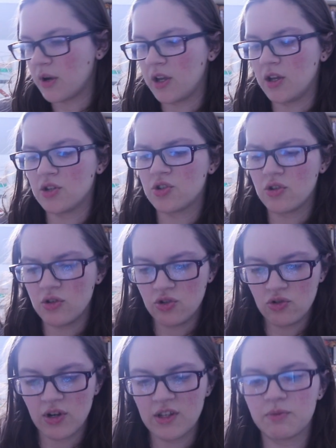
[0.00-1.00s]
my
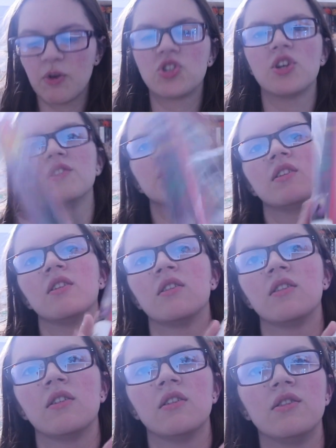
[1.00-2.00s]
interest, which is
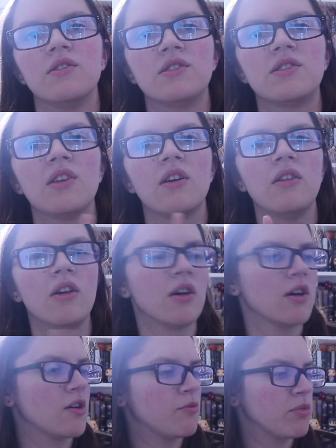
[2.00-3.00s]
Sun
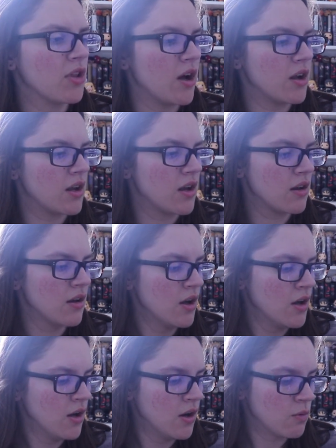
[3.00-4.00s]
of Blood and
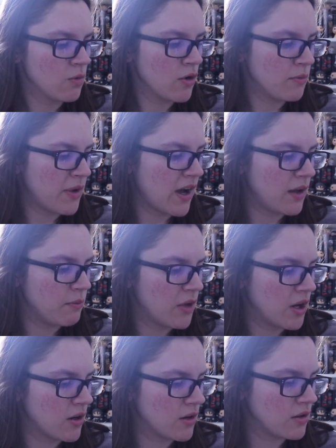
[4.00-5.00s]
Ruin by
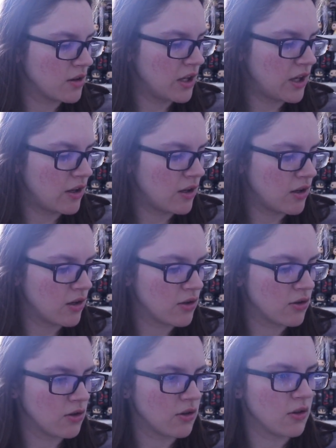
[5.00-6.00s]

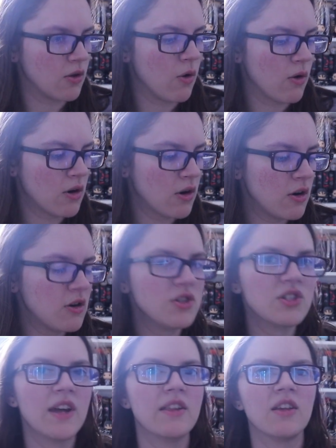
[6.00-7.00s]
Mariely
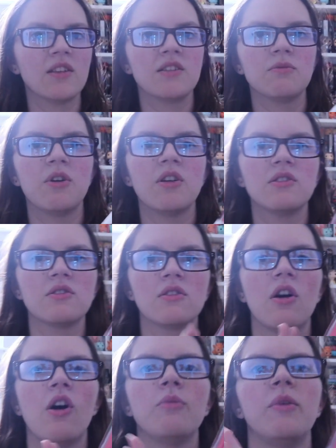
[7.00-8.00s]
Lares, I think that's what it's
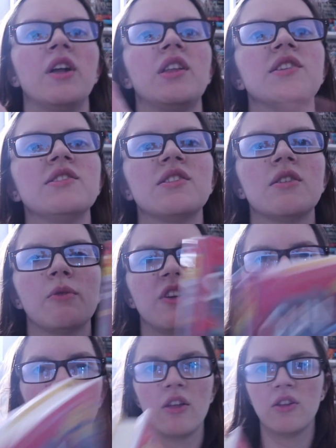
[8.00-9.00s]
called, but this is a
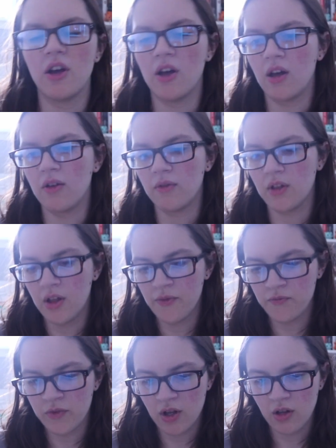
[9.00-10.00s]
retelling of
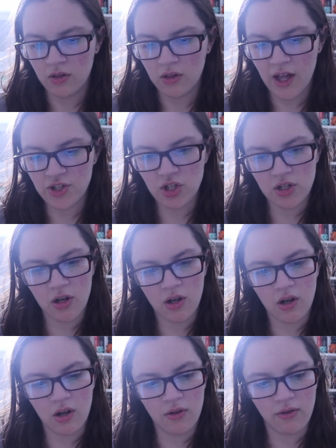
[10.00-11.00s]
Legend
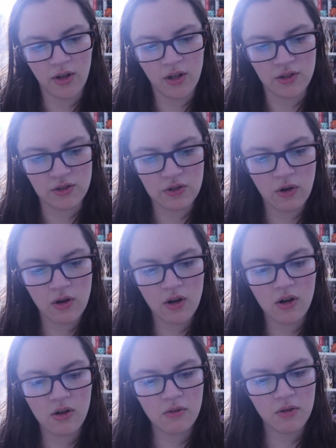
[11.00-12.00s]
of
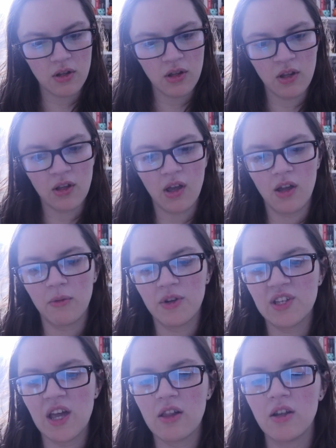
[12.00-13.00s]
Zorro kind of
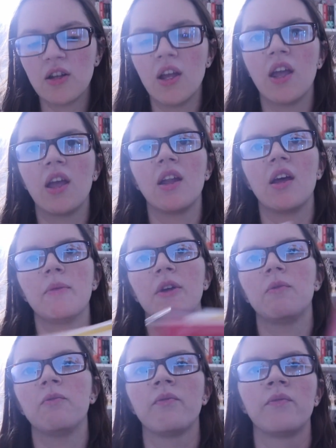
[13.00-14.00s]
retelling, and I've
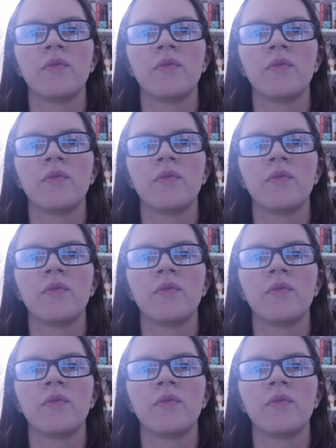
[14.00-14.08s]
been